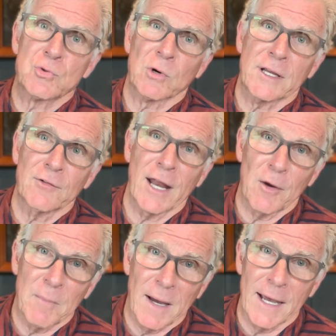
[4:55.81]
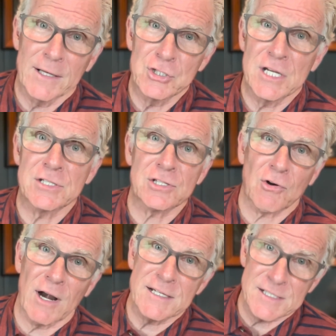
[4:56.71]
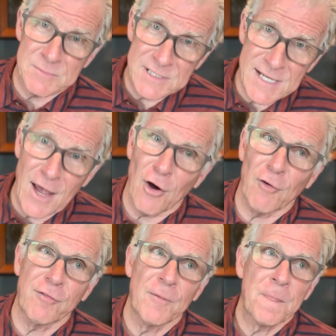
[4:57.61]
were given out by Jesus Christ himself.